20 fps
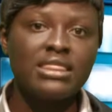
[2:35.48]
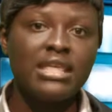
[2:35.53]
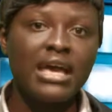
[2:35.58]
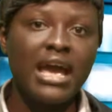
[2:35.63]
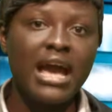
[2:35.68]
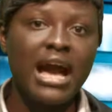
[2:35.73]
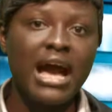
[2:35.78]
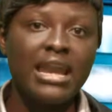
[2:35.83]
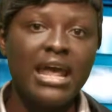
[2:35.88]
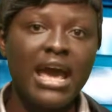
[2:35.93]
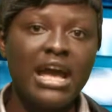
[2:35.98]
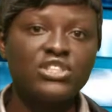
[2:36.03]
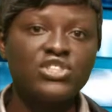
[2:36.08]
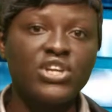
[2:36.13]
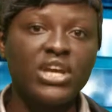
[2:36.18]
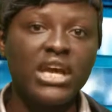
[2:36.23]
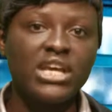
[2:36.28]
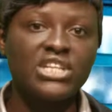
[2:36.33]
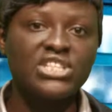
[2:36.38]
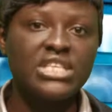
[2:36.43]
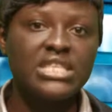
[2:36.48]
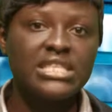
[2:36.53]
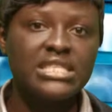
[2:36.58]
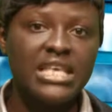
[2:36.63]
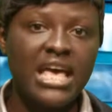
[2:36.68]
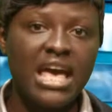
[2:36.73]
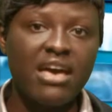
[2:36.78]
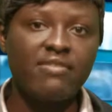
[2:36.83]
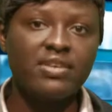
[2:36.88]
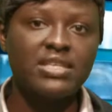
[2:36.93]
the Ghana Education
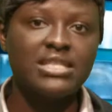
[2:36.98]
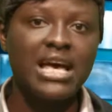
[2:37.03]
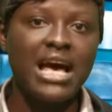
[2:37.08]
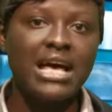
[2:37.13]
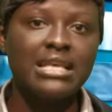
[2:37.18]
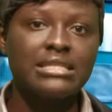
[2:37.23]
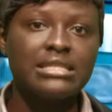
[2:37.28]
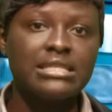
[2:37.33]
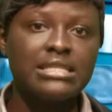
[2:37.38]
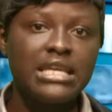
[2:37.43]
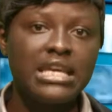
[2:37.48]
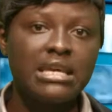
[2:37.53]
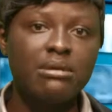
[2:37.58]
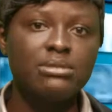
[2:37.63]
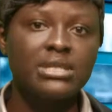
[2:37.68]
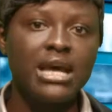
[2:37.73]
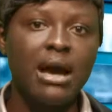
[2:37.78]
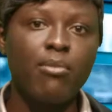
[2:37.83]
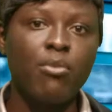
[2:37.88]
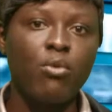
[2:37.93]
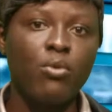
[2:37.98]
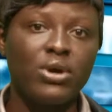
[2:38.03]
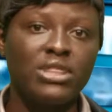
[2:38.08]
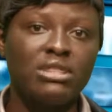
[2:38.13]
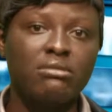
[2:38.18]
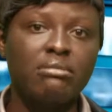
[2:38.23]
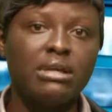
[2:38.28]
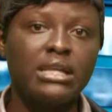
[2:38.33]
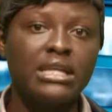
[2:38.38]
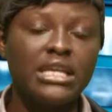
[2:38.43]
Service has teamed up
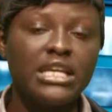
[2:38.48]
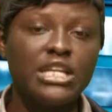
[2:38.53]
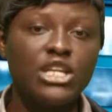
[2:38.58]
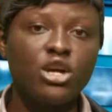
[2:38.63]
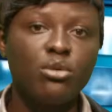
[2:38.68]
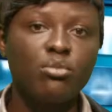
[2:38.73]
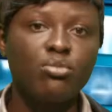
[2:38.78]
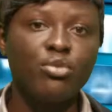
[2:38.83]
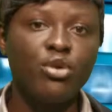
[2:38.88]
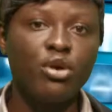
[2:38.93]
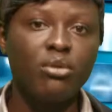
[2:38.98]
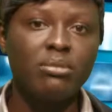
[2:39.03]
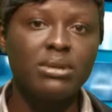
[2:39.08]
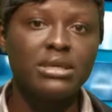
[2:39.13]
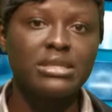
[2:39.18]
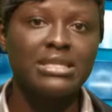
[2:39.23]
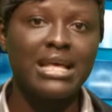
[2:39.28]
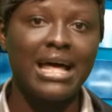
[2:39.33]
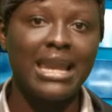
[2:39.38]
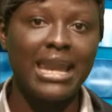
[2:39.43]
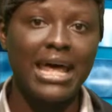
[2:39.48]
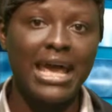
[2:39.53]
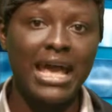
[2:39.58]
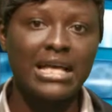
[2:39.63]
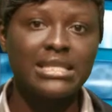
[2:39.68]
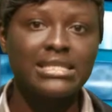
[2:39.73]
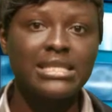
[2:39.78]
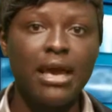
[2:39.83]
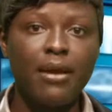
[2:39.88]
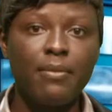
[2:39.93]
with Millennium Promise
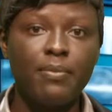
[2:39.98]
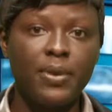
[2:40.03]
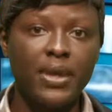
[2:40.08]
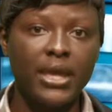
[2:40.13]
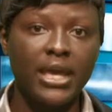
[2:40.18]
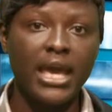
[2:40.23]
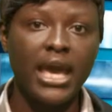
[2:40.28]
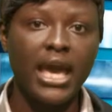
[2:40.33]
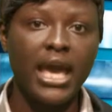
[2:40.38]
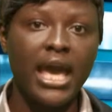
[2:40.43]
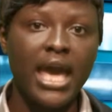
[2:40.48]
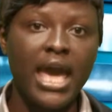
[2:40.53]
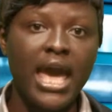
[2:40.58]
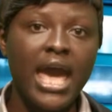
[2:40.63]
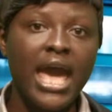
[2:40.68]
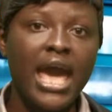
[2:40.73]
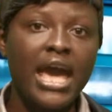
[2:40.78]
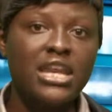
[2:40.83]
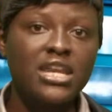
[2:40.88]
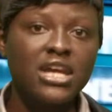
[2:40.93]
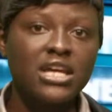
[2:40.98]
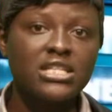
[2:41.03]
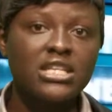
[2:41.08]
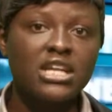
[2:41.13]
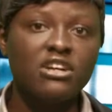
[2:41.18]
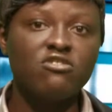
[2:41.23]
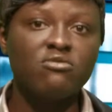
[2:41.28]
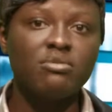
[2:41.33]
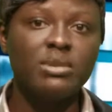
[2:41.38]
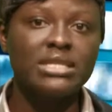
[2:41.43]
Alliance MPA, a
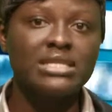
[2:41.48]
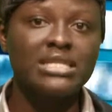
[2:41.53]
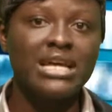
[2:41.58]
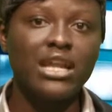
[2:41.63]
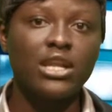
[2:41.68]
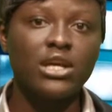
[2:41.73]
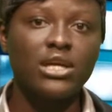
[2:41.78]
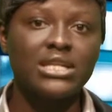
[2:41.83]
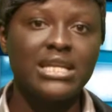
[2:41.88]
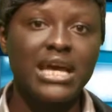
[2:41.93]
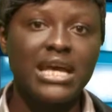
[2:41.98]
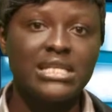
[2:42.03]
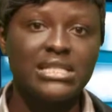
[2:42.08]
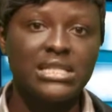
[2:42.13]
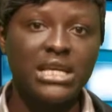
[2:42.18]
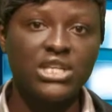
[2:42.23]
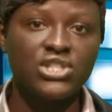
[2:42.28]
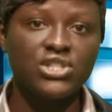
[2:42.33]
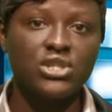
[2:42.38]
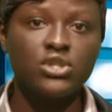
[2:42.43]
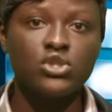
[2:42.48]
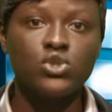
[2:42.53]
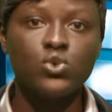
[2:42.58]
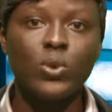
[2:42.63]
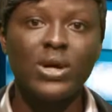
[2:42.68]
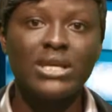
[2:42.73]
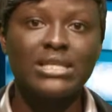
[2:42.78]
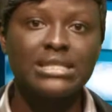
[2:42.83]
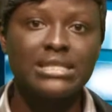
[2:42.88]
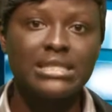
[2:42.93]
non-governmental organization,
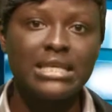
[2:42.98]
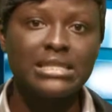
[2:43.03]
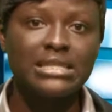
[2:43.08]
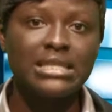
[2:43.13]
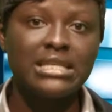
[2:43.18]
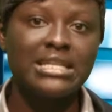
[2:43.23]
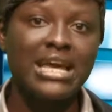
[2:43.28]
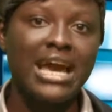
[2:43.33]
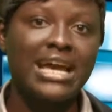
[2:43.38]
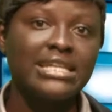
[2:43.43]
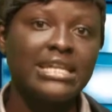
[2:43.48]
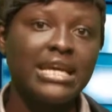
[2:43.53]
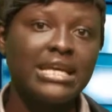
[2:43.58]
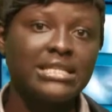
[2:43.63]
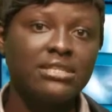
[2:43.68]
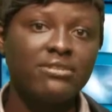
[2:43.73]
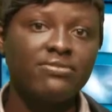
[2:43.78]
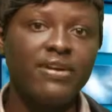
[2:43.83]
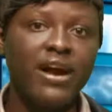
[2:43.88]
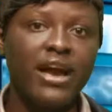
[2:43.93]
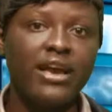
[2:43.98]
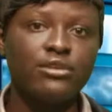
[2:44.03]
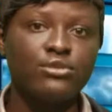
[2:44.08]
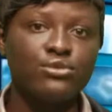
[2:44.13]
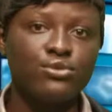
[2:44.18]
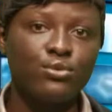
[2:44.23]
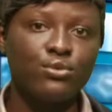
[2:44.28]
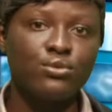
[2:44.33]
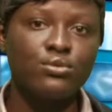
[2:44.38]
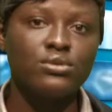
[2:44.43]
to assist in identifying
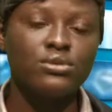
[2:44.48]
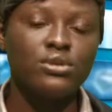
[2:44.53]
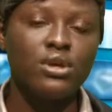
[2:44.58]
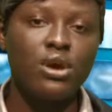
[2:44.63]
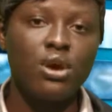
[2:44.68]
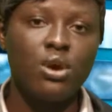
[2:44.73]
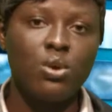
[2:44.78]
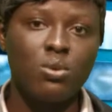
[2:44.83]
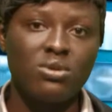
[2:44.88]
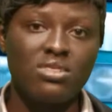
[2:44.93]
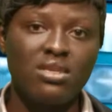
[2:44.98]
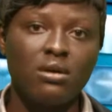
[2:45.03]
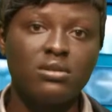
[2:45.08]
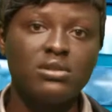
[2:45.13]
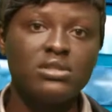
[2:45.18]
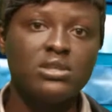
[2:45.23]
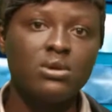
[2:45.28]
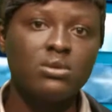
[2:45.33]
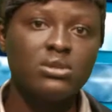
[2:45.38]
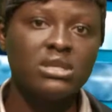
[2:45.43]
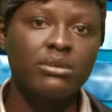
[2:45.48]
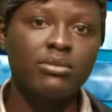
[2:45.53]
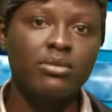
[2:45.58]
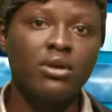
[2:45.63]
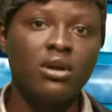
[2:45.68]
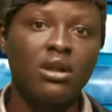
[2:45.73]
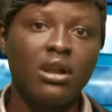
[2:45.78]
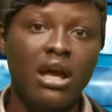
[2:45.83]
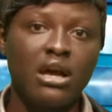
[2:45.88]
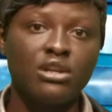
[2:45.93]
schools without
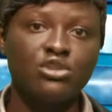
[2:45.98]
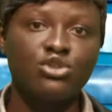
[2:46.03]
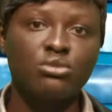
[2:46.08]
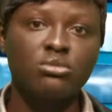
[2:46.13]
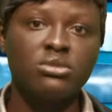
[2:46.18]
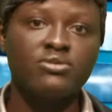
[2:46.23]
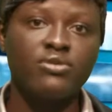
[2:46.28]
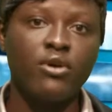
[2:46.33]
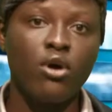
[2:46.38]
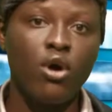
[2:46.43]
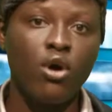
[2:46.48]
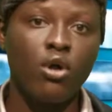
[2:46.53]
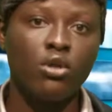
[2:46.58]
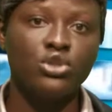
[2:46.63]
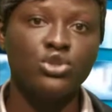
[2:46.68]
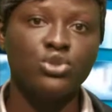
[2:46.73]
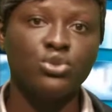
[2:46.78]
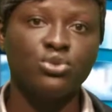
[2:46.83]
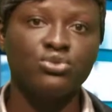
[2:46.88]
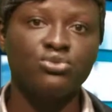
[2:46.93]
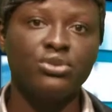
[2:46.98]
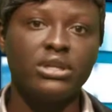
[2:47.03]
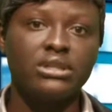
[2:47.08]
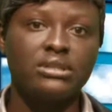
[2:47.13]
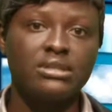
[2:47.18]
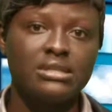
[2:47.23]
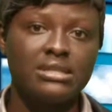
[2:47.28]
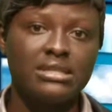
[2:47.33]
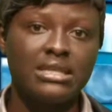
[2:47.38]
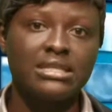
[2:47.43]
suitable classrooms for all children
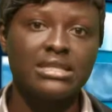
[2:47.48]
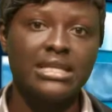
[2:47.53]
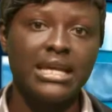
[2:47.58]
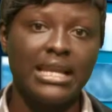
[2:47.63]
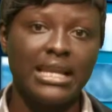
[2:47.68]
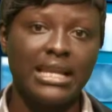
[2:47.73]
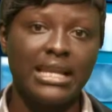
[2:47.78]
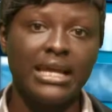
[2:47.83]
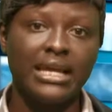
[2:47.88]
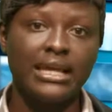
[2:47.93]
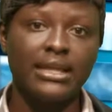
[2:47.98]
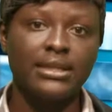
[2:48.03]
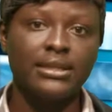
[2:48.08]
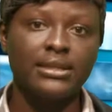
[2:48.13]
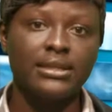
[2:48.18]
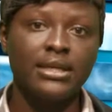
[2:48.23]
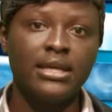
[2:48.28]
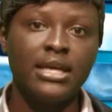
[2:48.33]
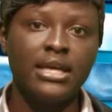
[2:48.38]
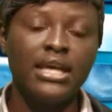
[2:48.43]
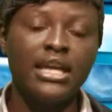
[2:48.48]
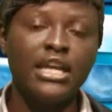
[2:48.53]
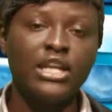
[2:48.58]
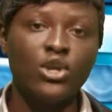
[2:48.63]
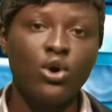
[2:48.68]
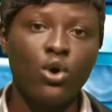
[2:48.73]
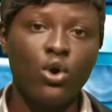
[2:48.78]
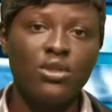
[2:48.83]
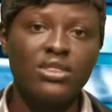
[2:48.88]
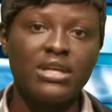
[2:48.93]
to sit and learn.
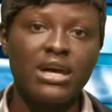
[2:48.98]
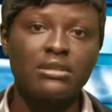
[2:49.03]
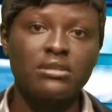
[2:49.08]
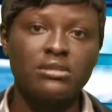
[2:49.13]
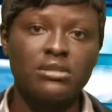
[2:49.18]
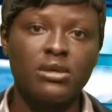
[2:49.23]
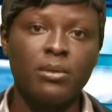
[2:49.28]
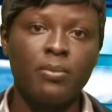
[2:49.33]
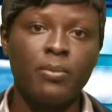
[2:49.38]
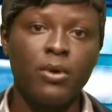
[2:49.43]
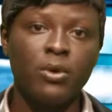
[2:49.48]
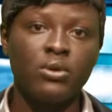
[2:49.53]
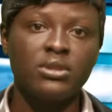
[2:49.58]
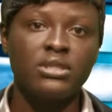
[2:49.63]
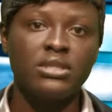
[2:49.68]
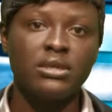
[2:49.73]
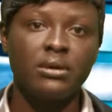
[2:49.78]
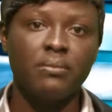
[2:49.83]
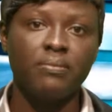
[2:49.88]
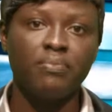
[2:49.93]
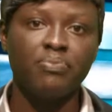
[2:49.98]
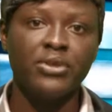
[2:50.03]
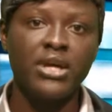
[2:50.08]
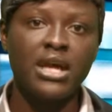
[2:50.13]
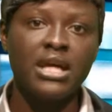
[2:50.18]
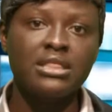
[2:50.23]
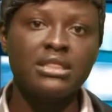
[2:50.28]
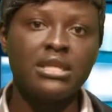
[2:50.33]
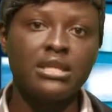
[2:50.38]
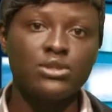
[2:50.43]
In order to support them,
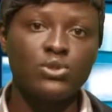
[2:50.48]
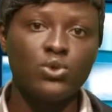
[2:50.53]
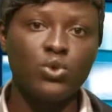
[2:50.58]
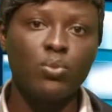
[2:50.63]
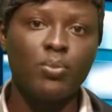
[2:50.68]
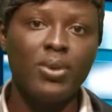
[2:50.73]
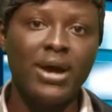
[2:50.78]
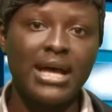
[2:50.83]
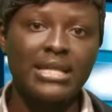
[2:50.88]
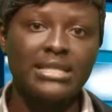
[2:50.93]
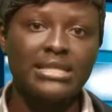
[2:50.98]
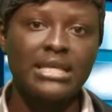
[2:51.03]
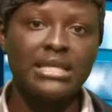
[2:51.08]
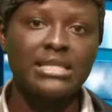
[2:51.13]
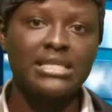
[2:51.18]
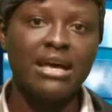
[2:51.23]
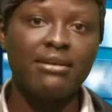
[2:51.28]
the 2 parties